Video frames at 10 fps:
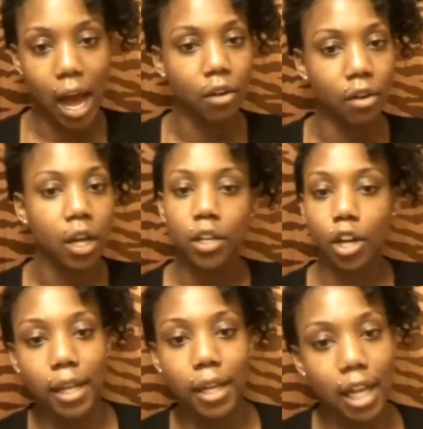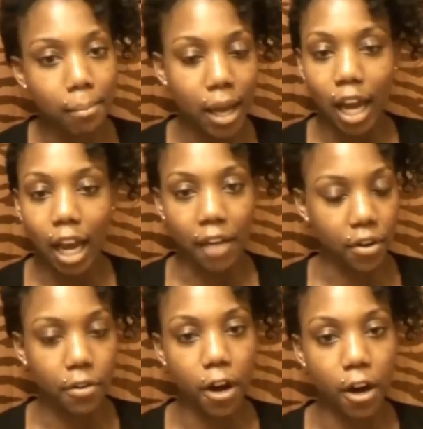the wild don't mean that man's
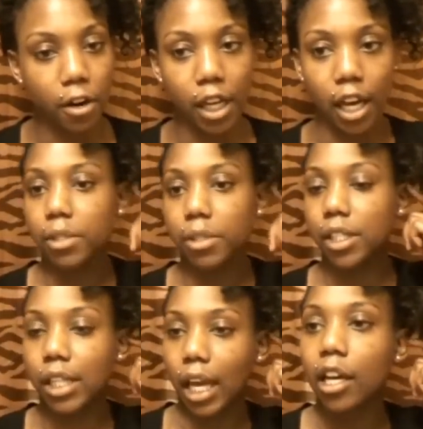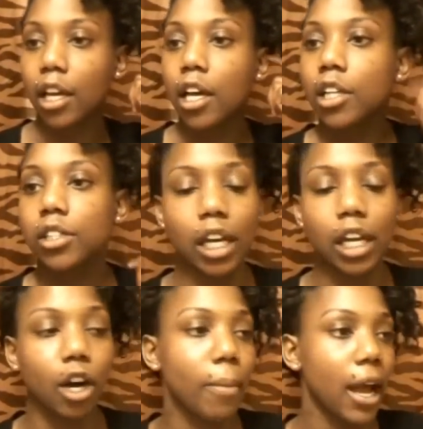life going to fall down. I'm just saying. So
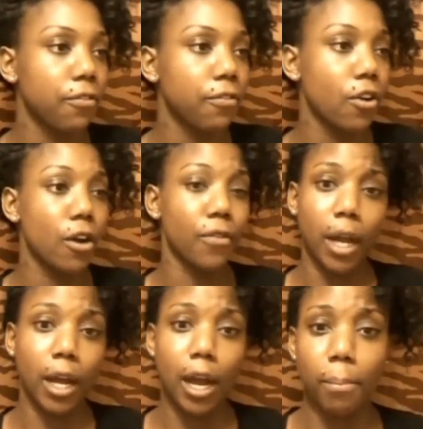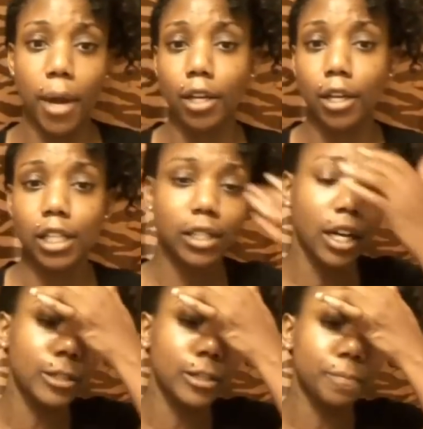they go back and forth.
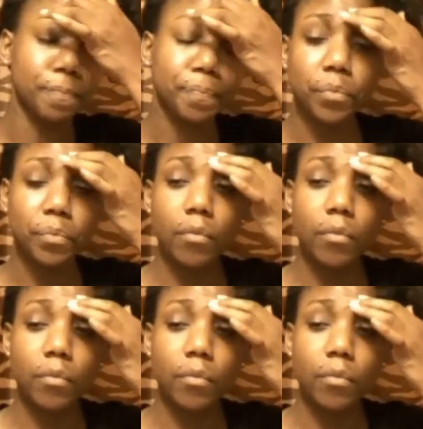Apparently, um...